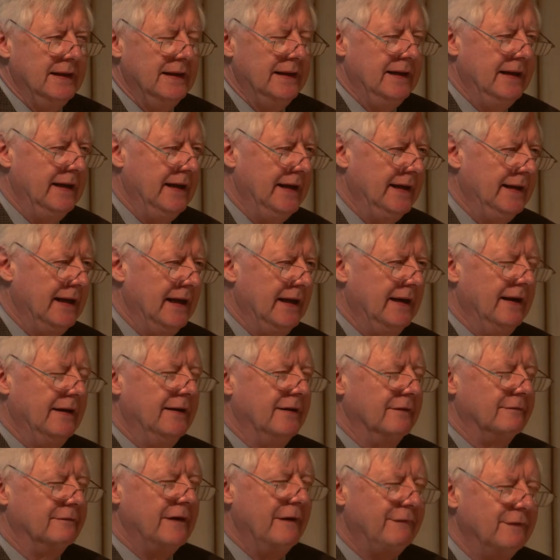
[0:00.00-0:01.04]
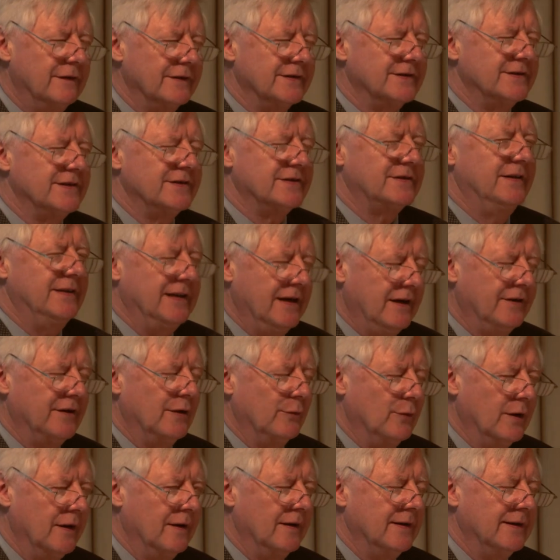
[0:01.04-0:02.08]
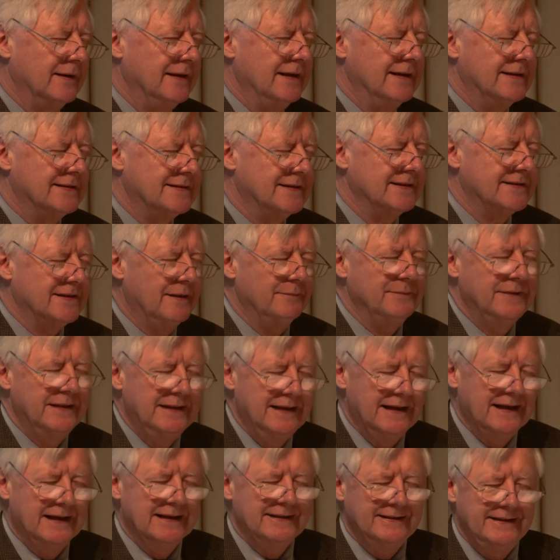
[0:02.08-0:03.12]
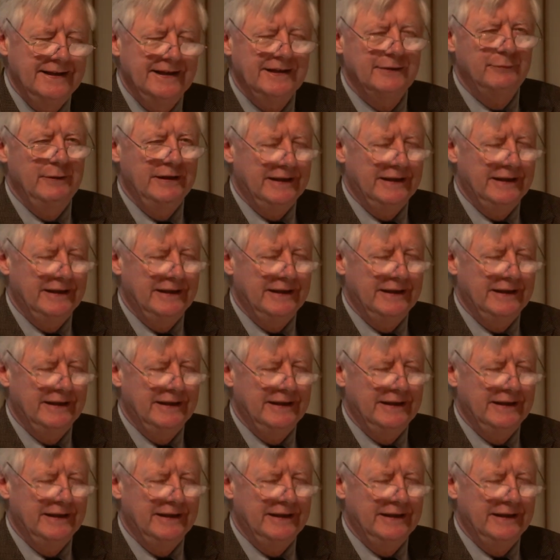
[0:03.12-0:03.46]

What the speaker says: in references to the other world is something I think we